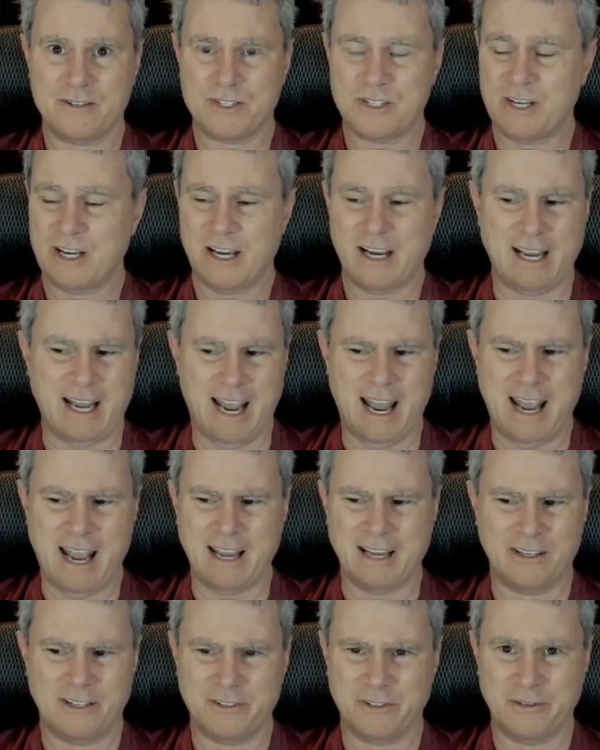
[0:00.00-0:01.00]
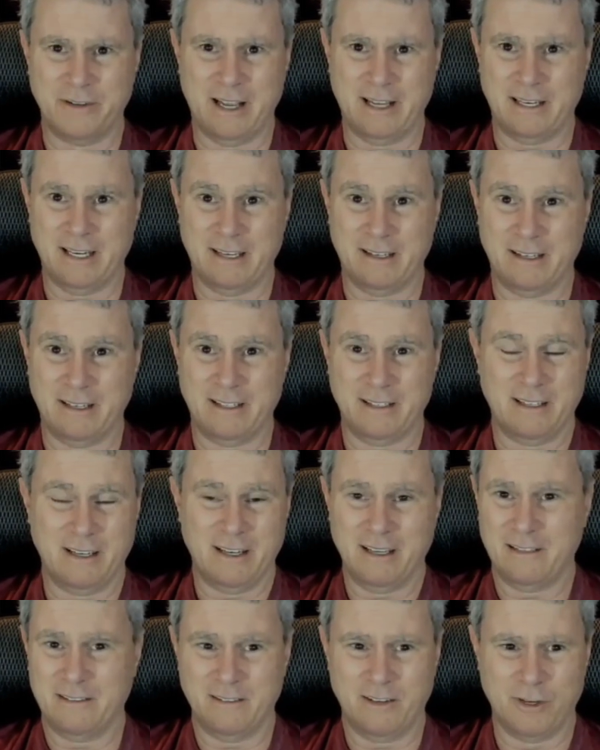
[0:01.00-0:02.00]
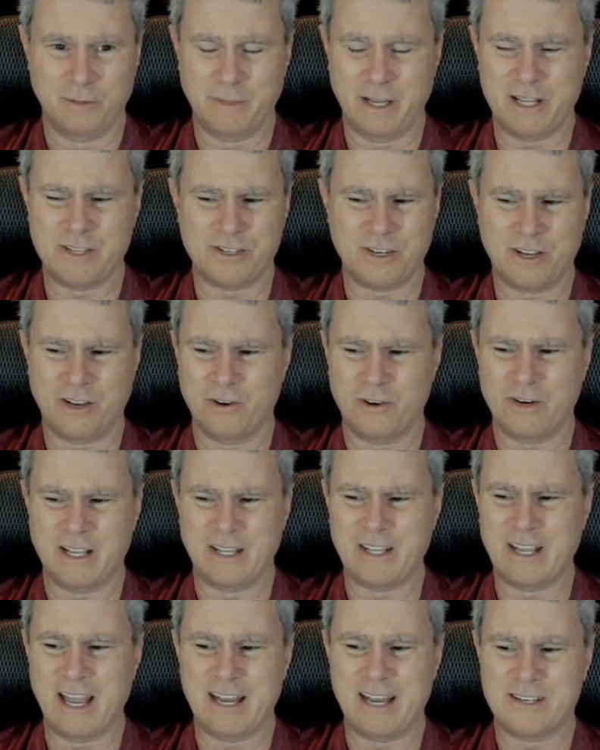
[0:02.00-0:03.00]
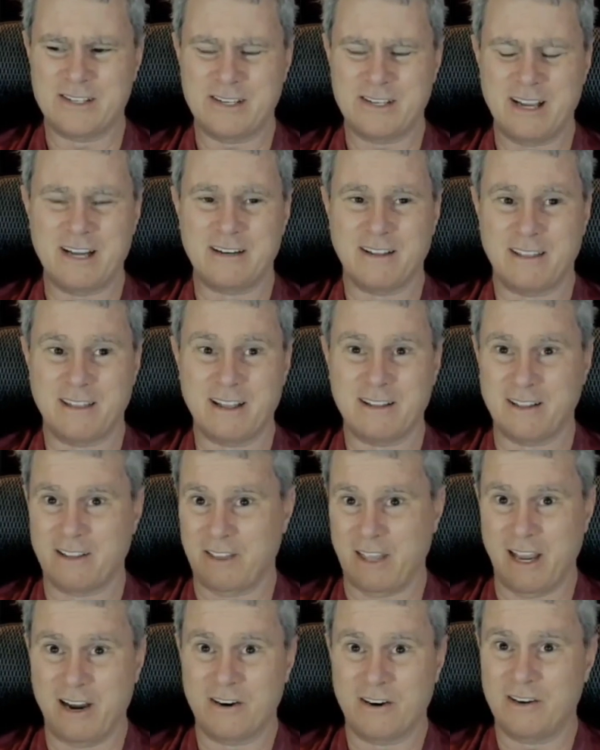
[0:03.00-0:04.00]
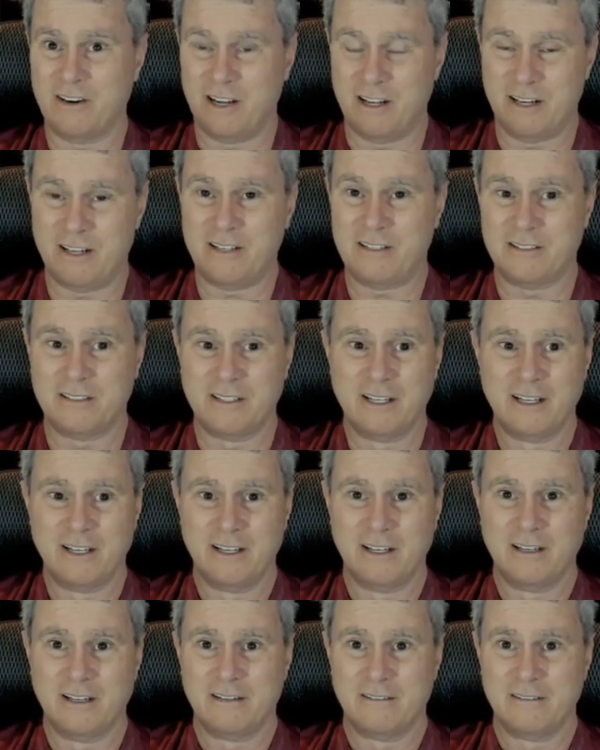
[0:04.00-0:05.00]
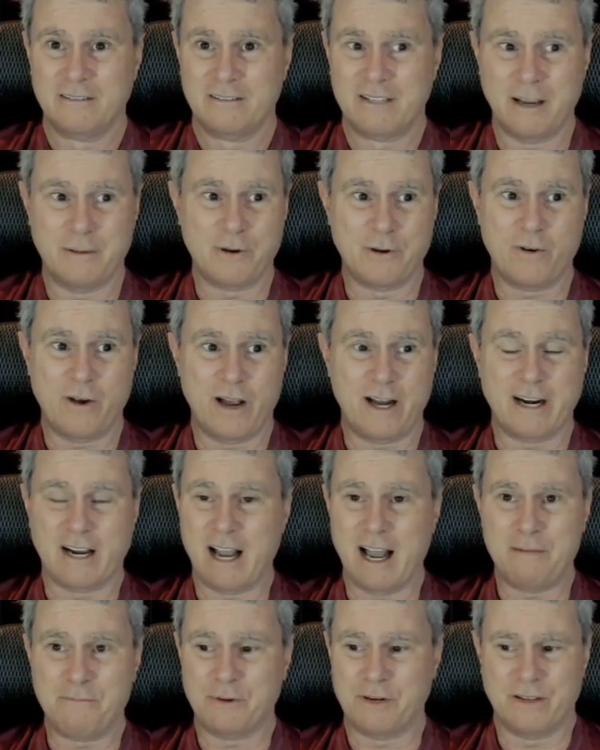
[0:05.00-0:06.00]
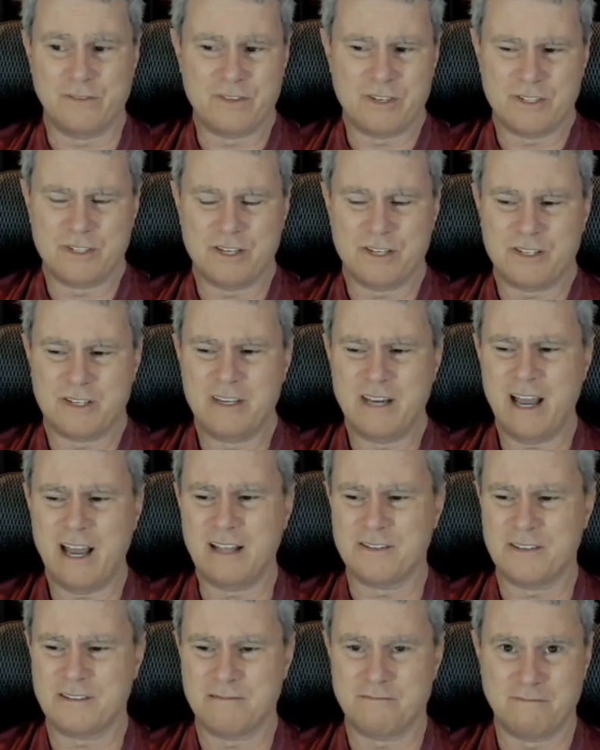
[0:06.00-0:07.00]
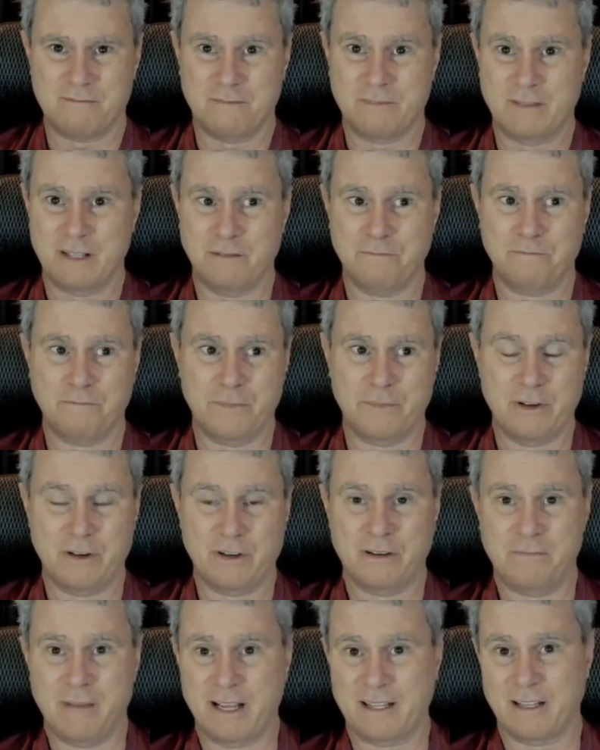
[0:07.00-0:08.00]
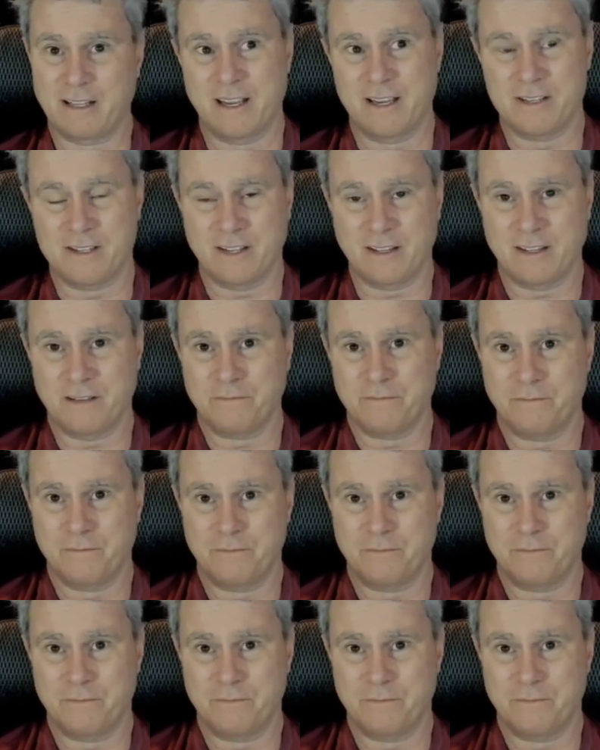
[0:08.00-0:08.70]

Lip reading: CIA and Homeland Security and the NSA, to think that they are all Democratic operatives is just nuts. You can make the case that the